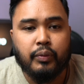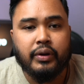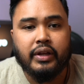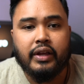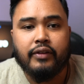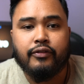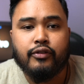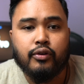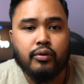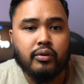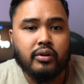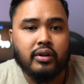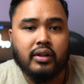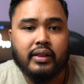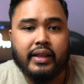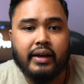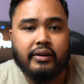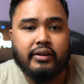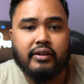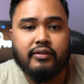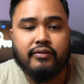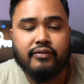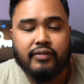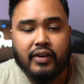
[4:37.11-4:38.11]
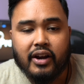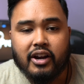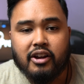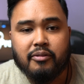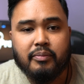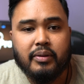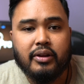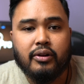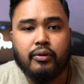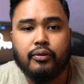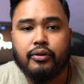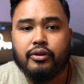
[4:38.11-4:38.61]
if you're in a loud
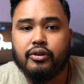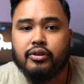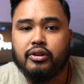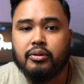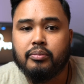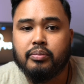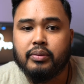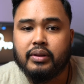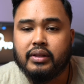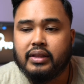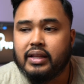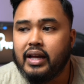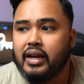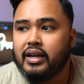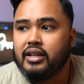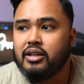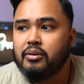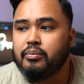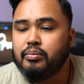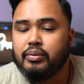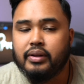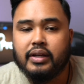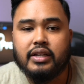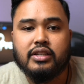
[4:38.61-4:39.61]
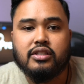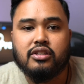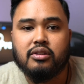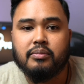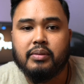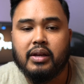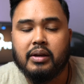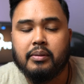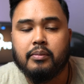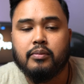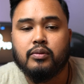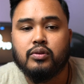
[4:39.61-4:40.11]
environment, or you're not in a place to
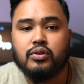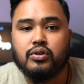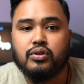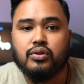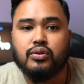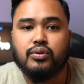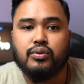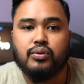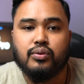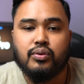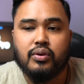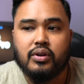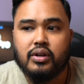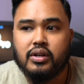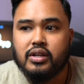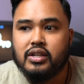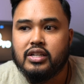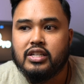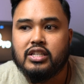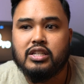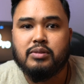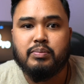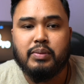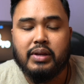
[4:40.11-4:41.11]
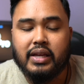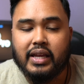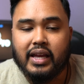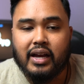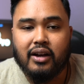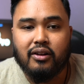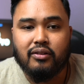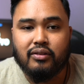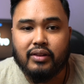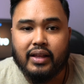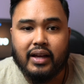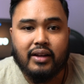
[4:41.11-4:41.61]
be able to speak
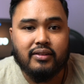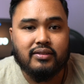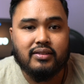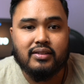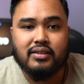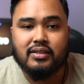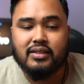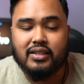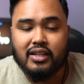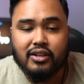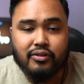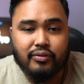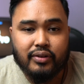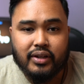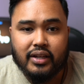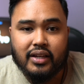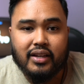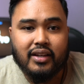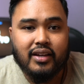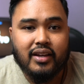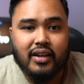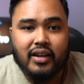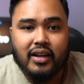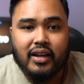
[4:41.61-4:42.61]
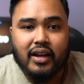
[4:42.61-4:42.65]
out loud to Siri,